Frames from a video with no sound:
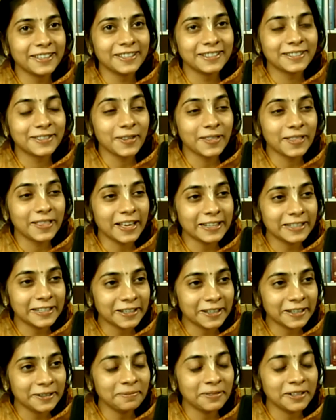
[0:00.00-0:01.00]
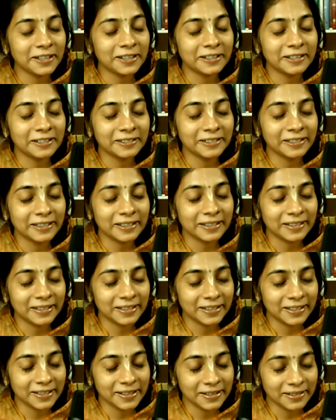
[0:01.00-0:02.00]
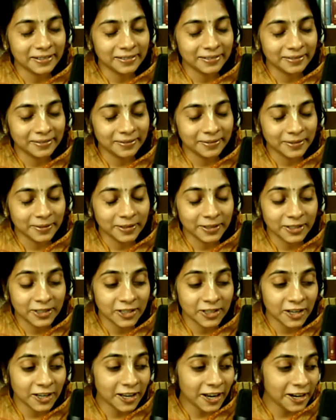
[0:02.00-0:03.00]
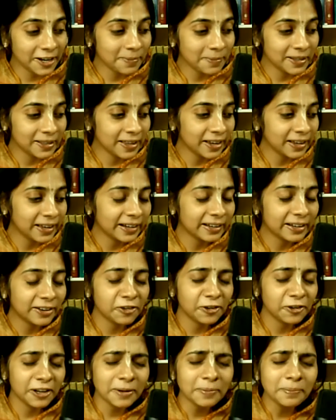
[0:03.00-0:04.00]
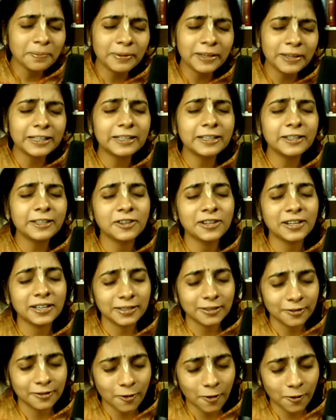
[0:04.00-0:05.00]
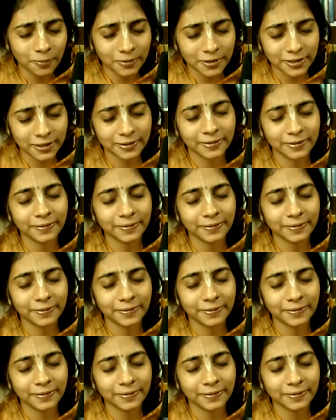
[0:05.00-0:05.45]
So at that time, the Jagai and Madai get completely transformed.